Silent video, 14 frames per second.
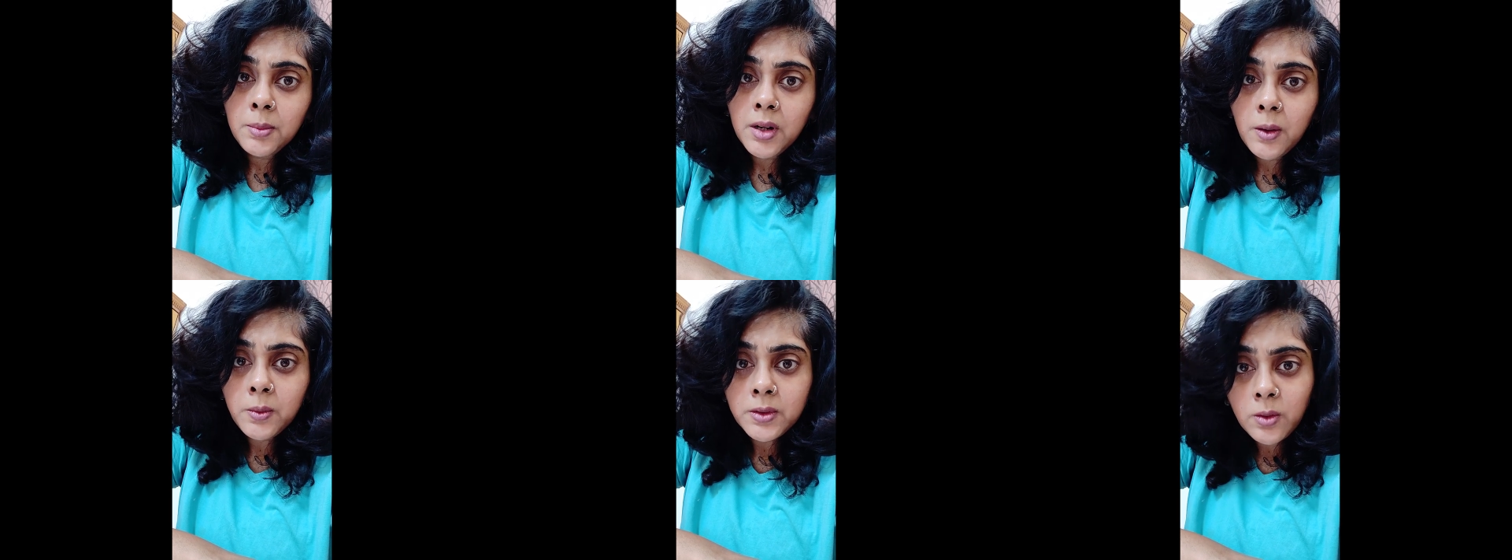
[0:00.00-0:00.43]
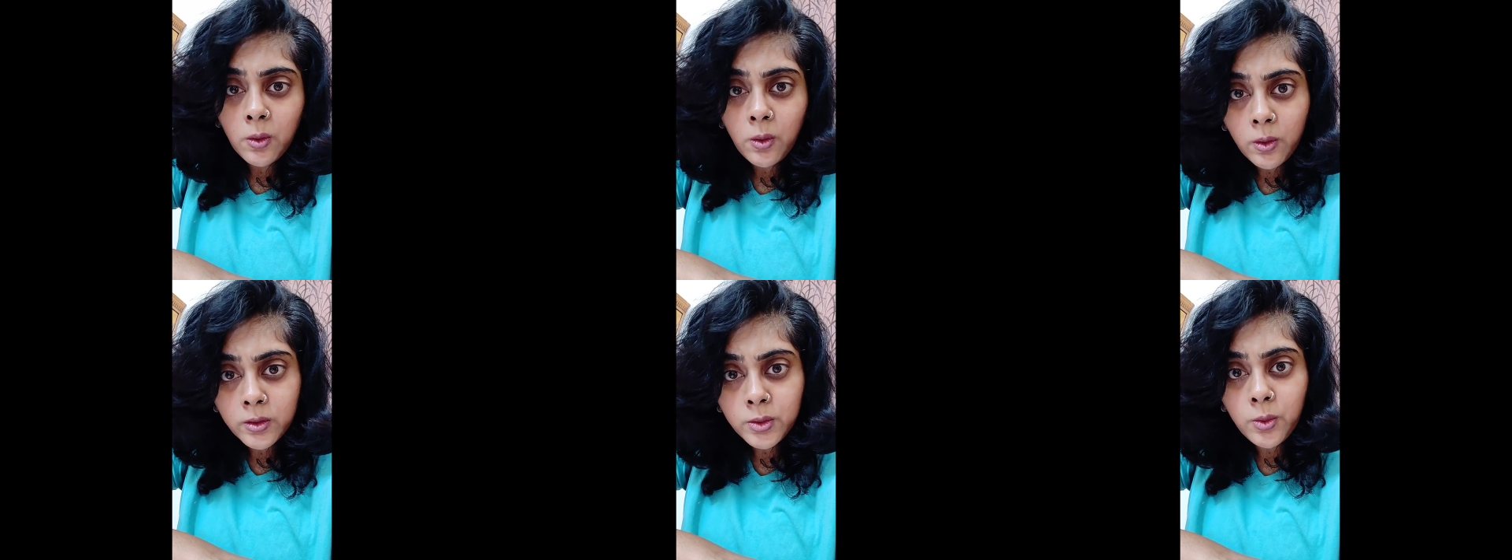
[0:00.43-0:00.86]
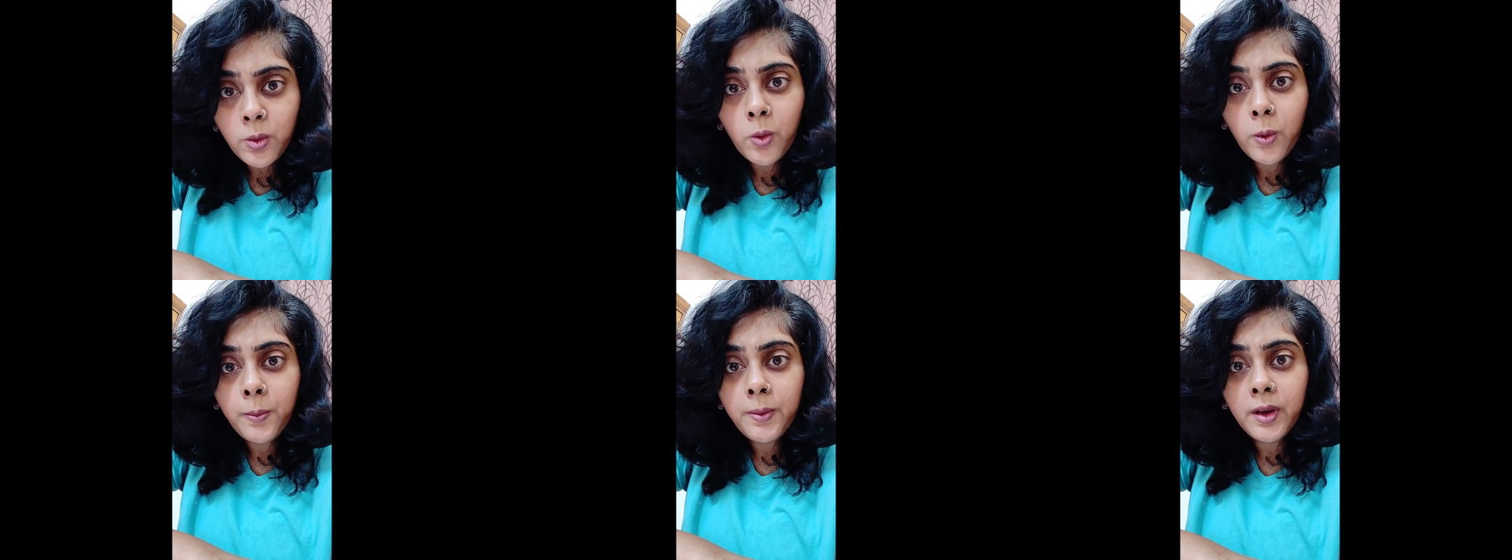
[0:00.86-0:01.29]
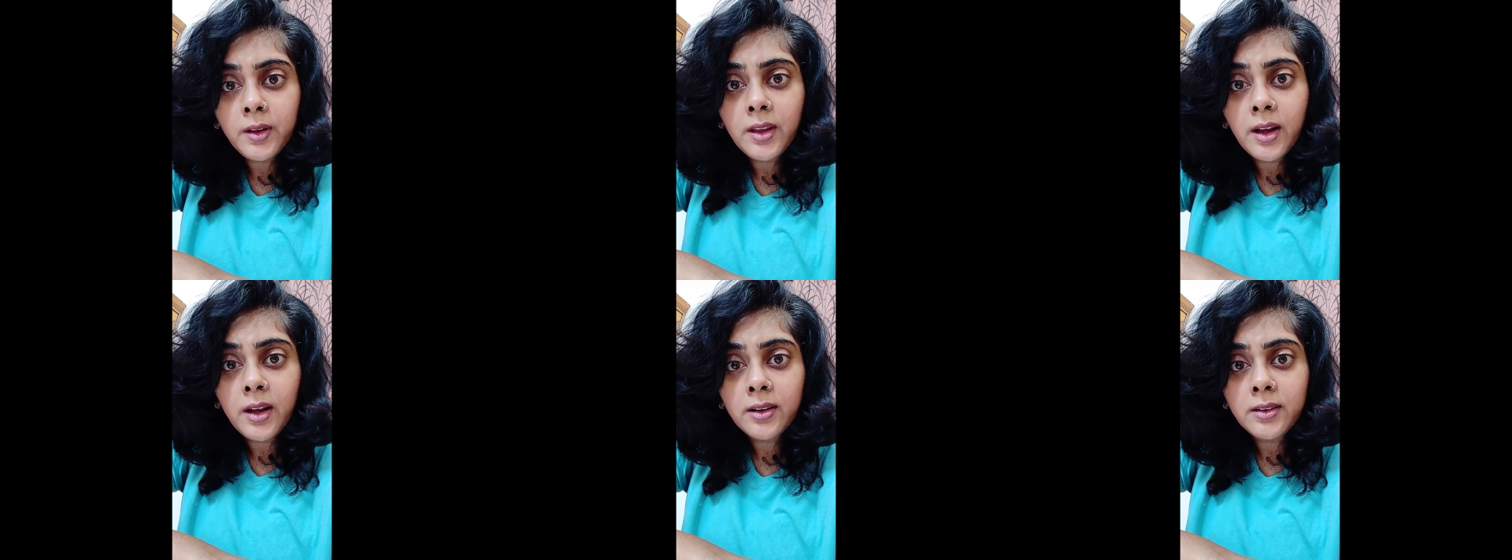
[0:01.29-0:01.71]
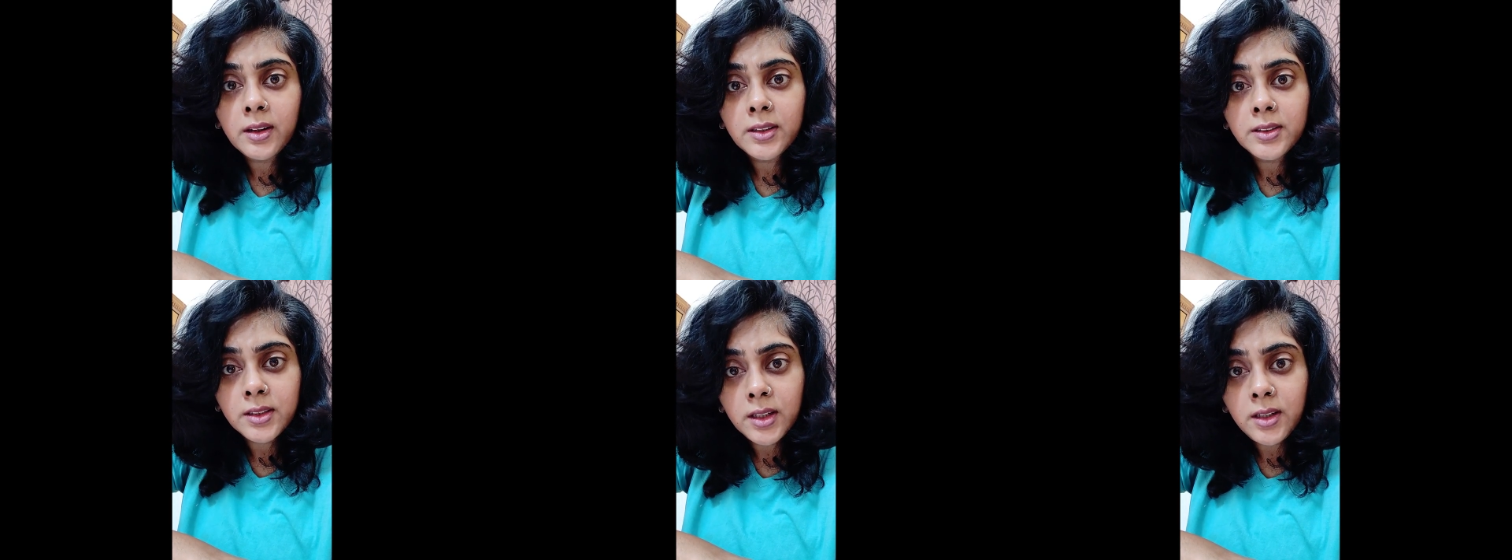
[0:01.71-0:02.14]
But I was also hoping
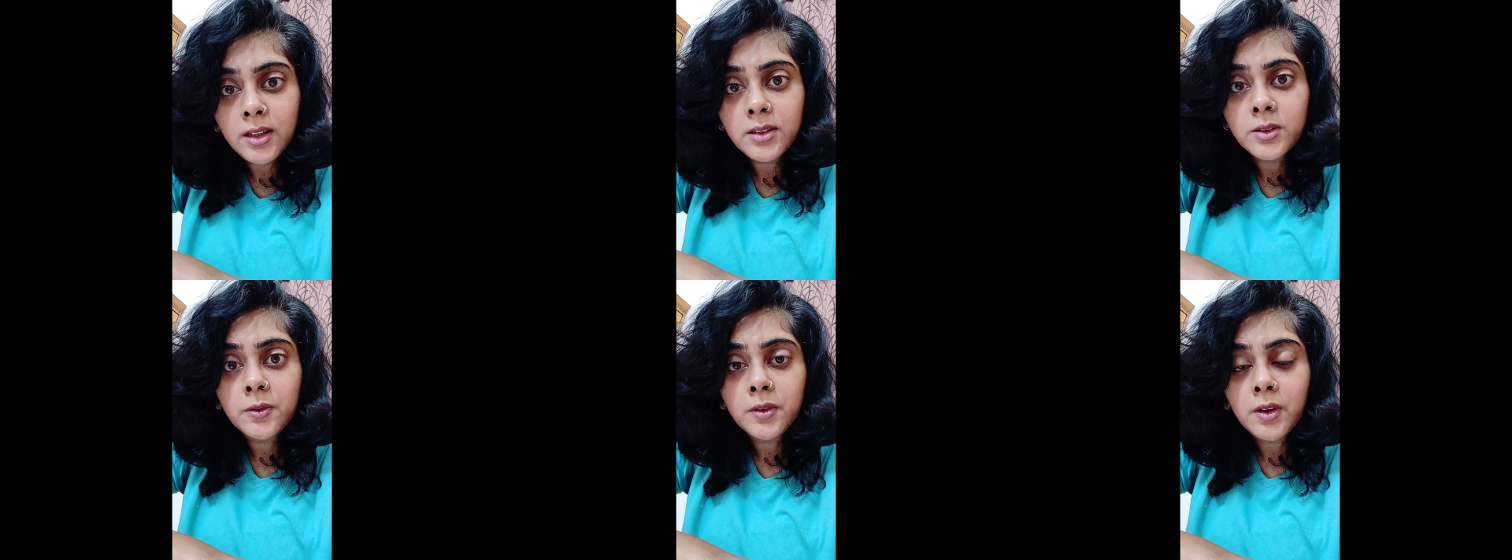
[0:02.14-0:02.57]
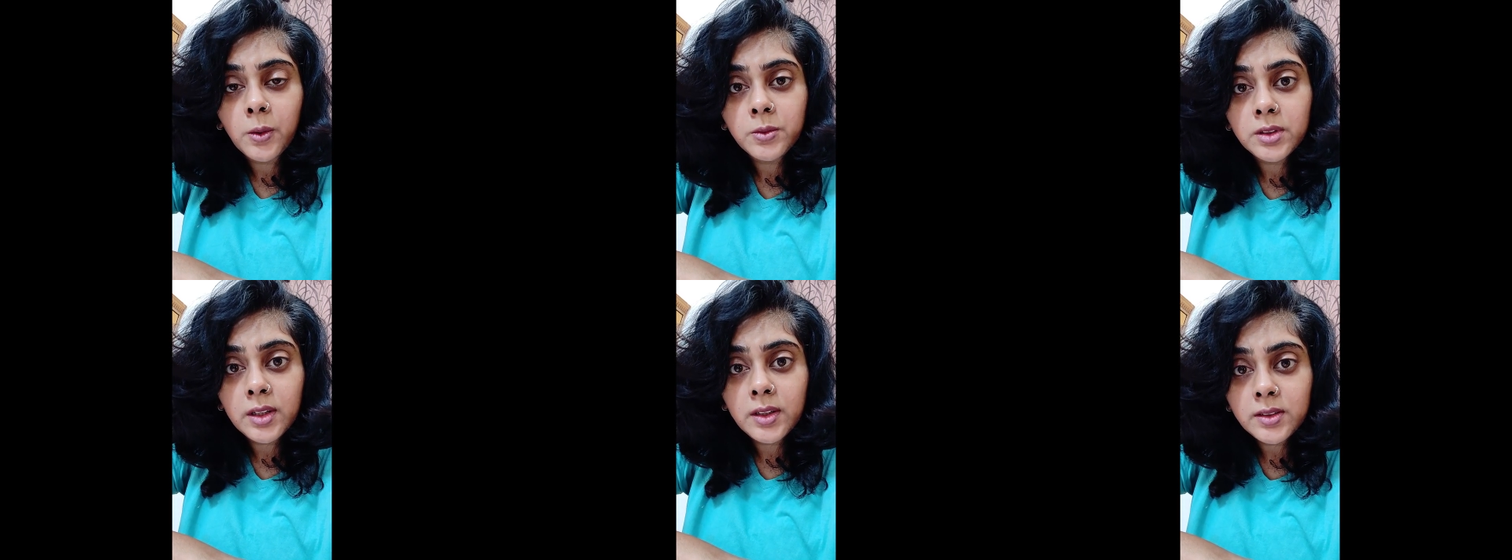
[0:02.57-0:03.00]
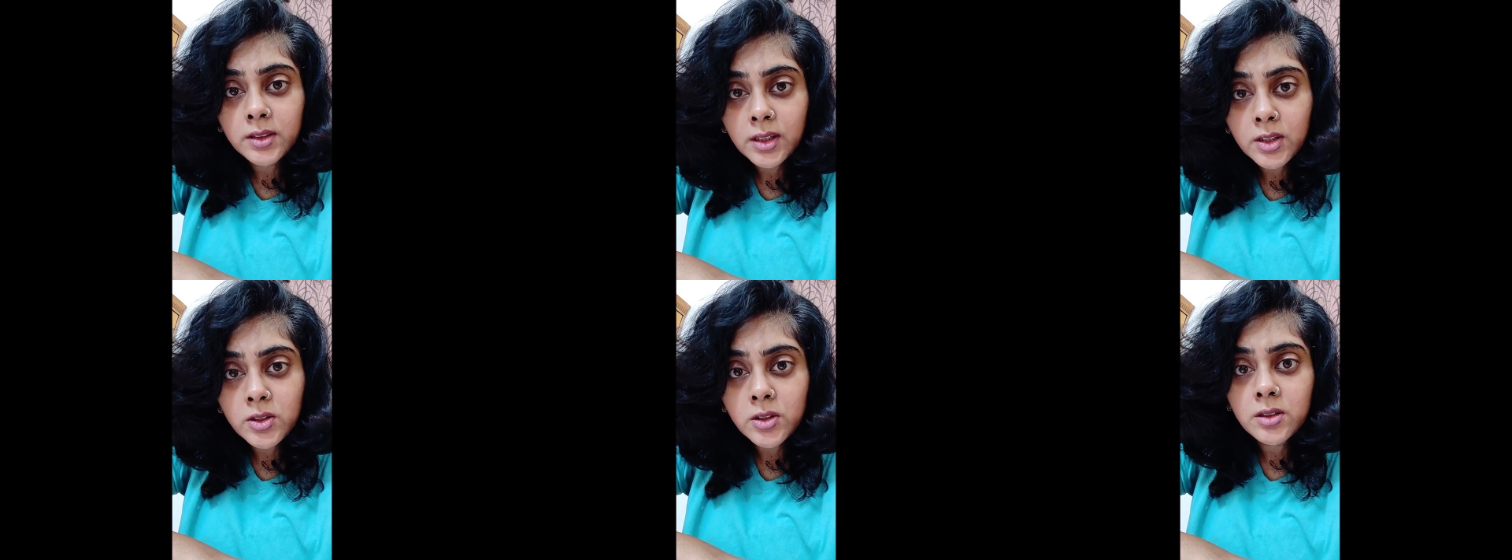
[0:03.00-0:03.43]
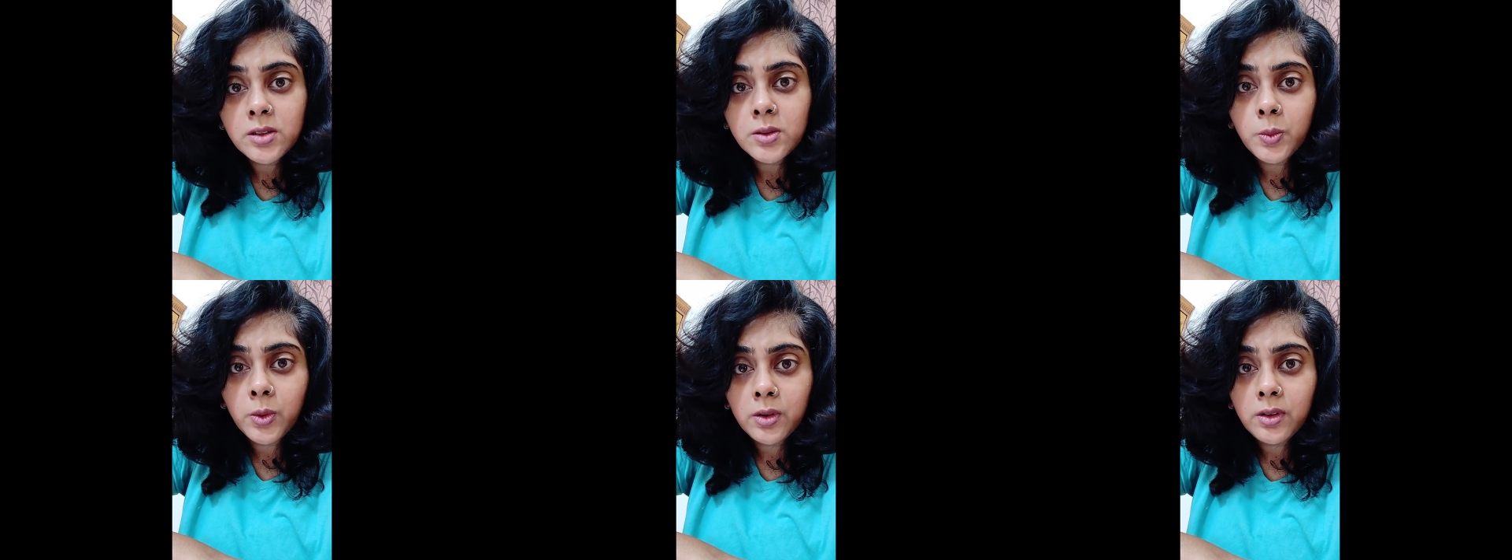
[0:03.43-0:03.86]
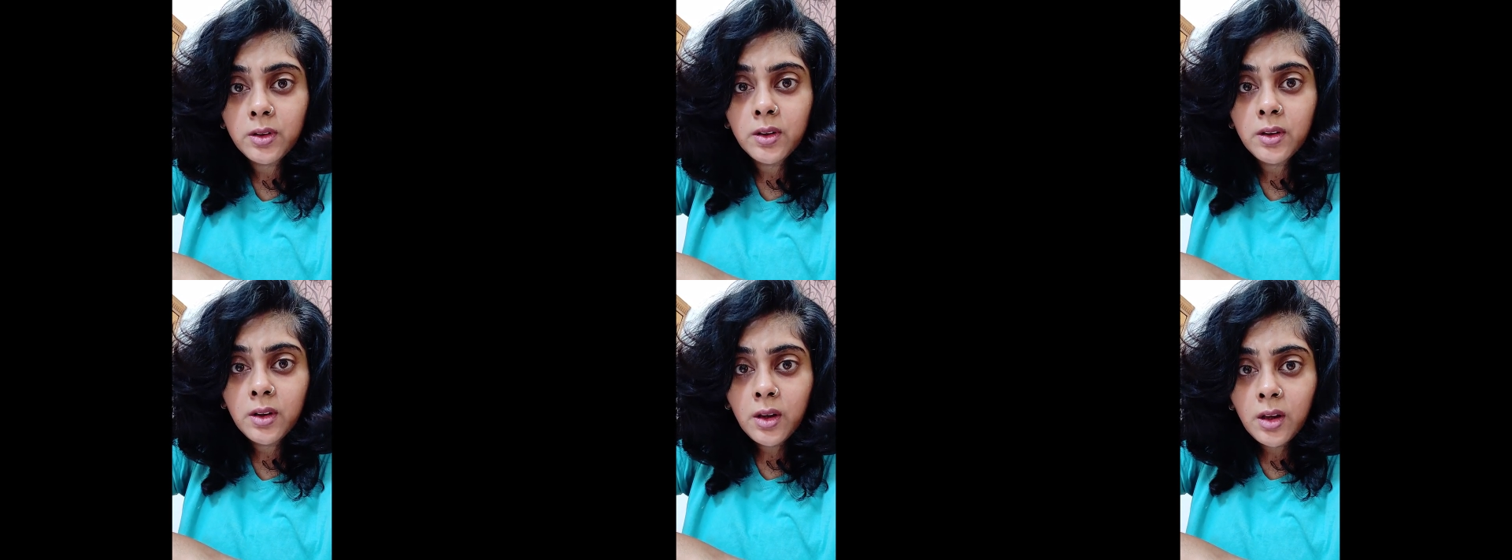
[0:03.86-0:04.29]
that a series of counseling sessions would